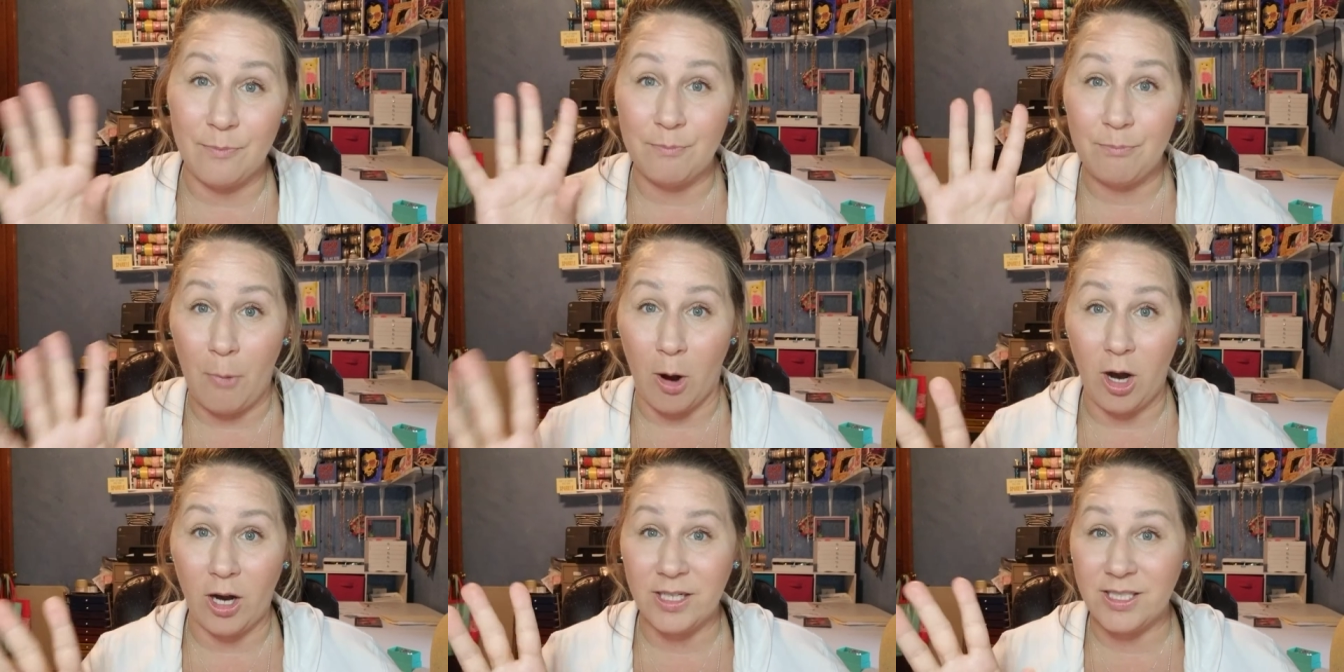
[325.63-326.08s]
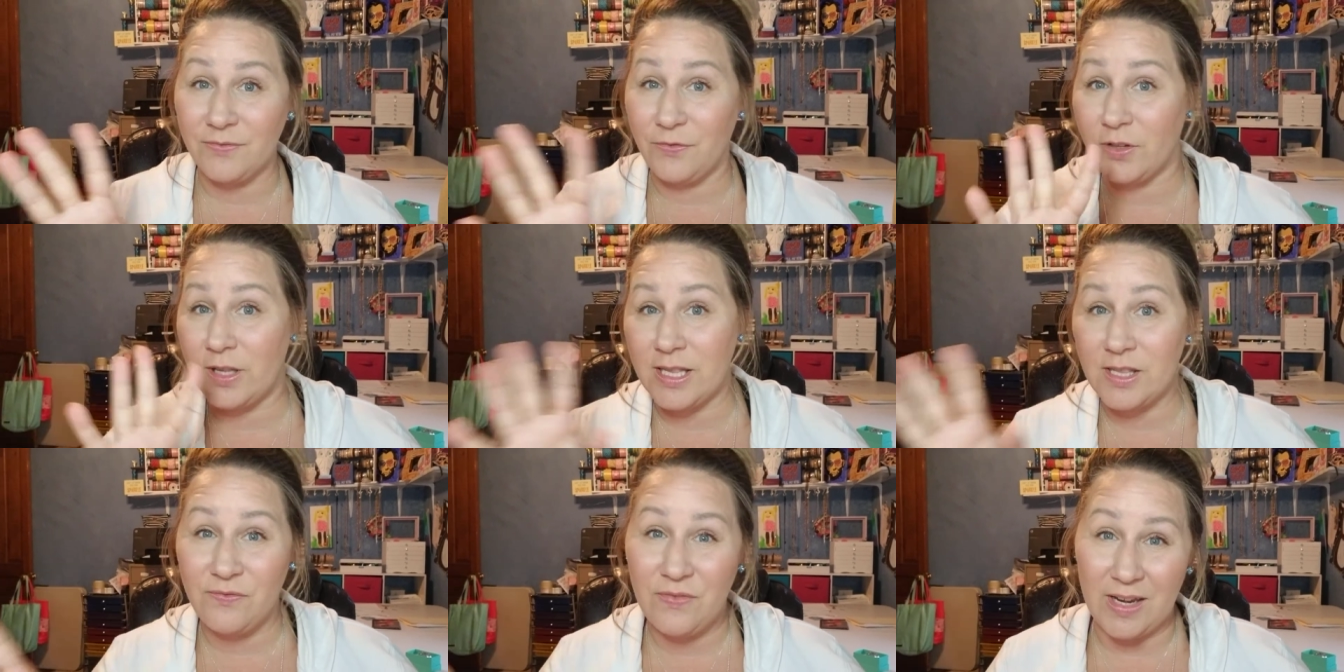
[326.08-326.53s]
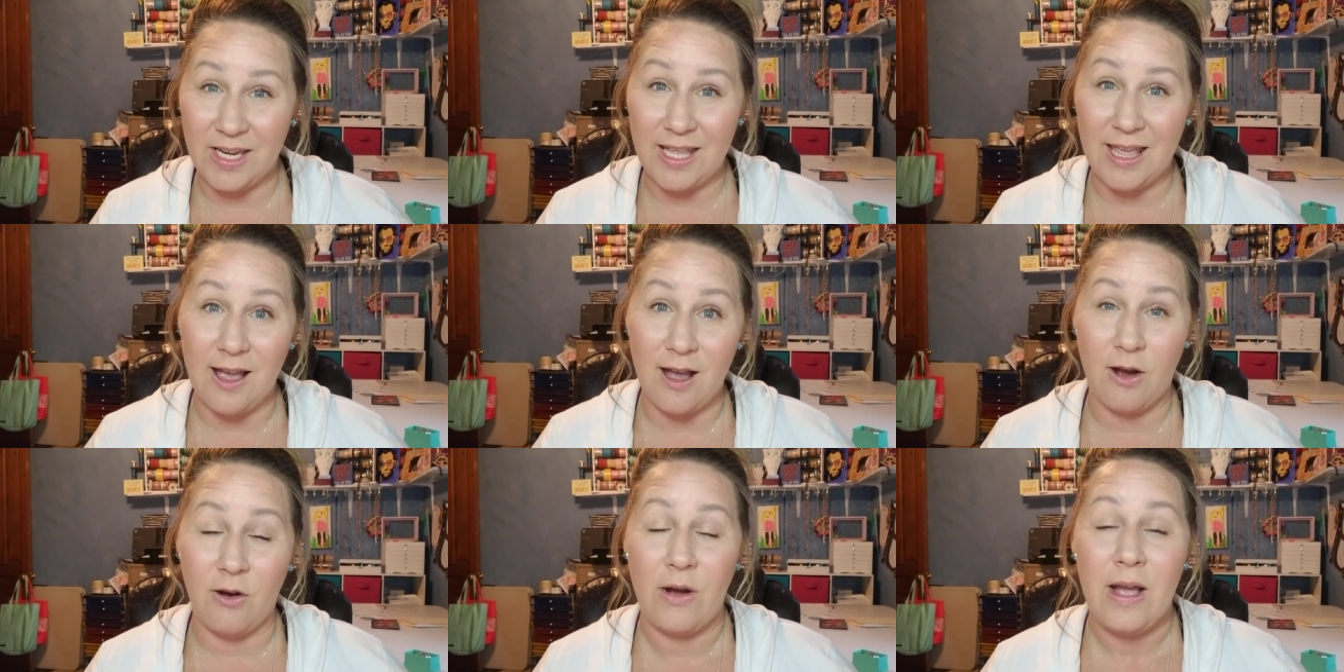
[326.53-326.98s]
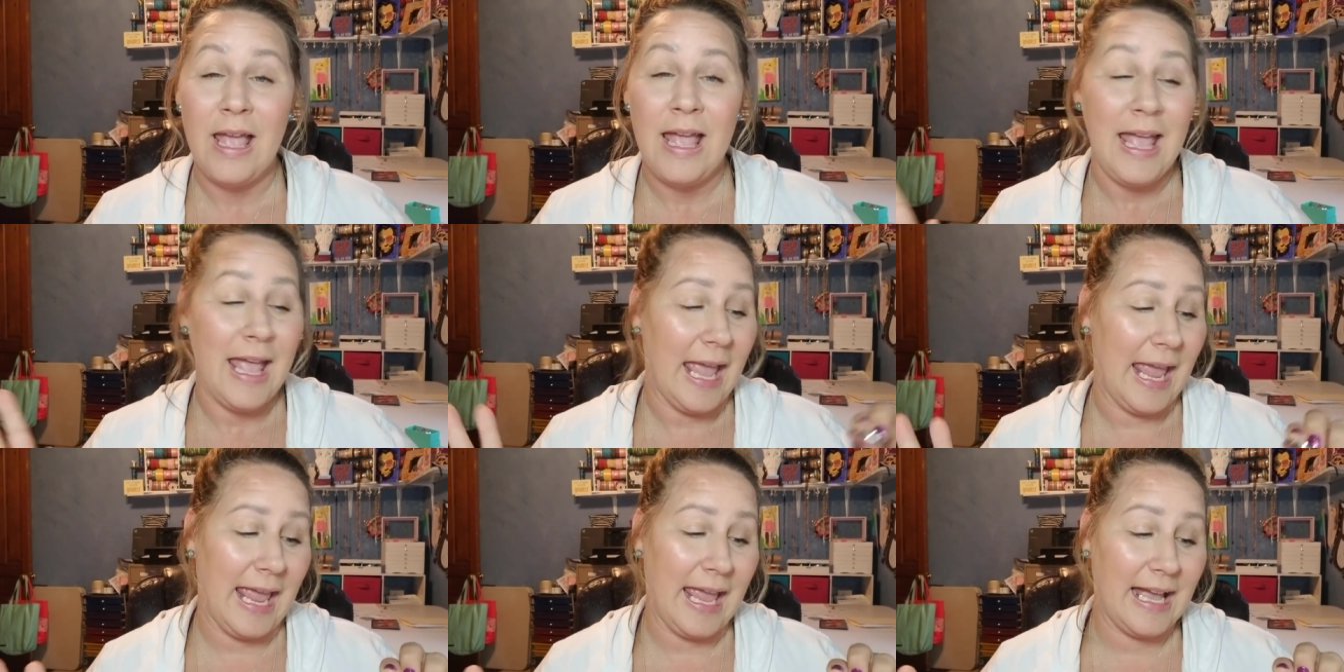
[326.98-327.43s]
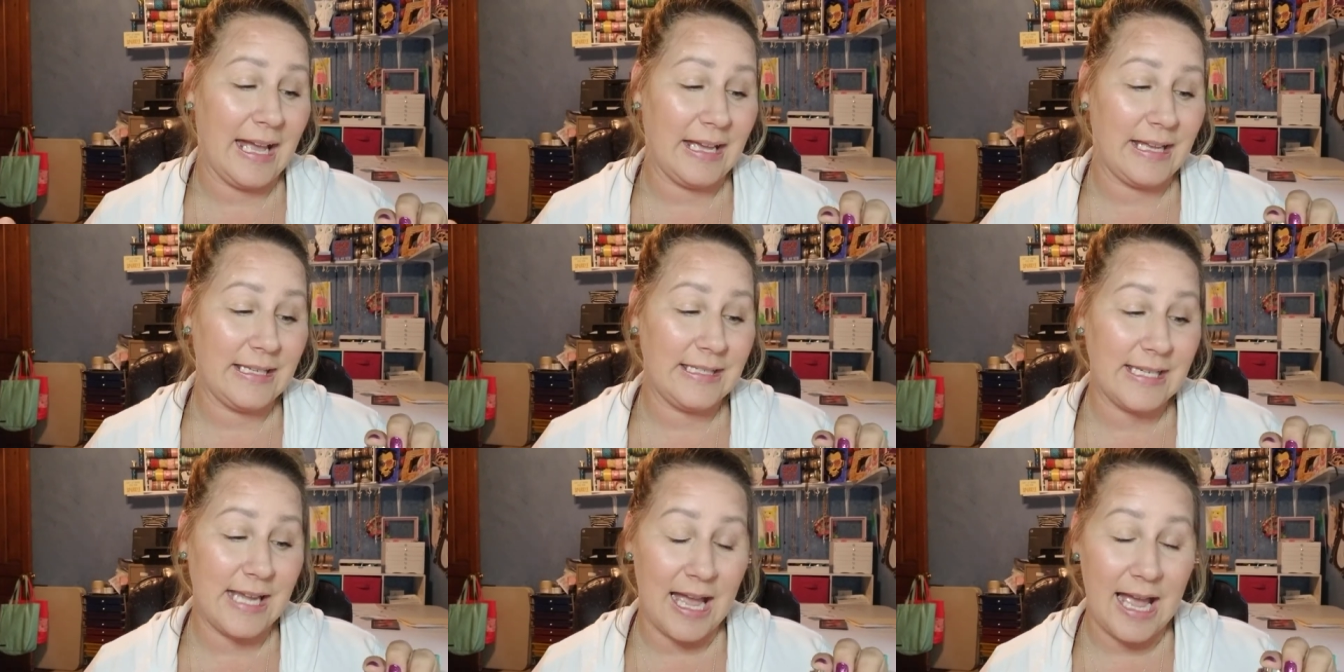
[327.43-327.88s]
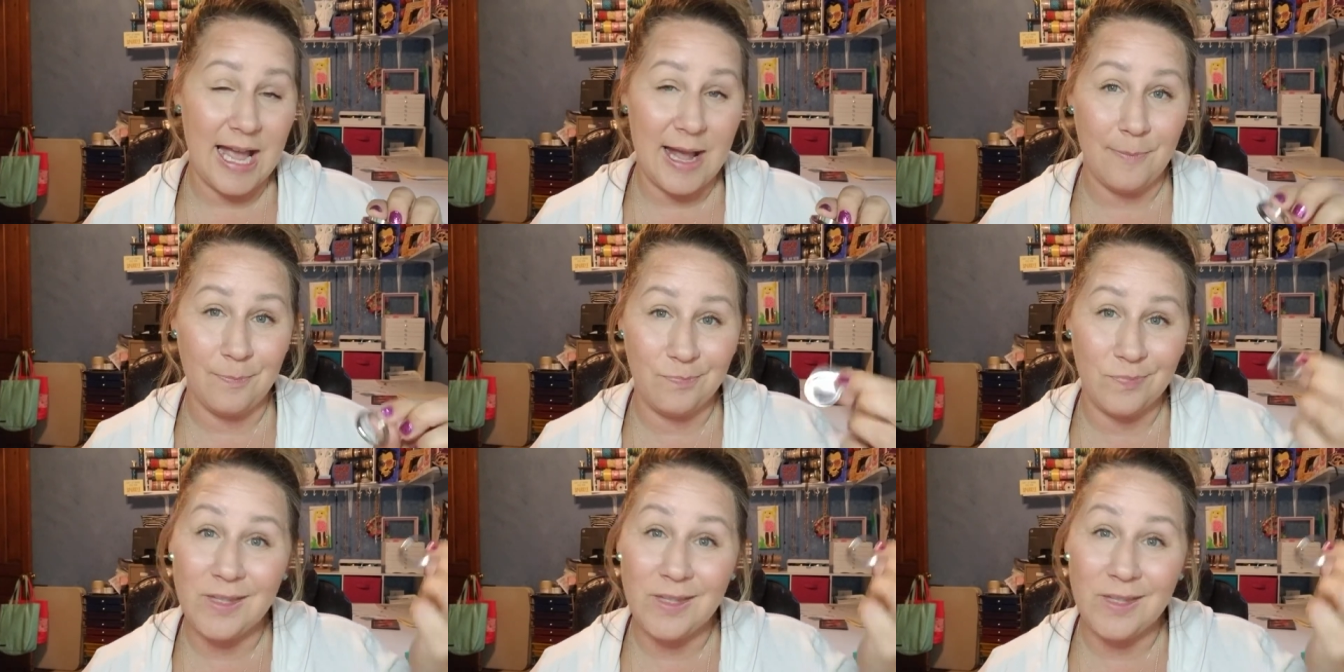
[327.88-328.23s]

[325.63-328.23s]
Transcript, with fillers: marked for this video, and um,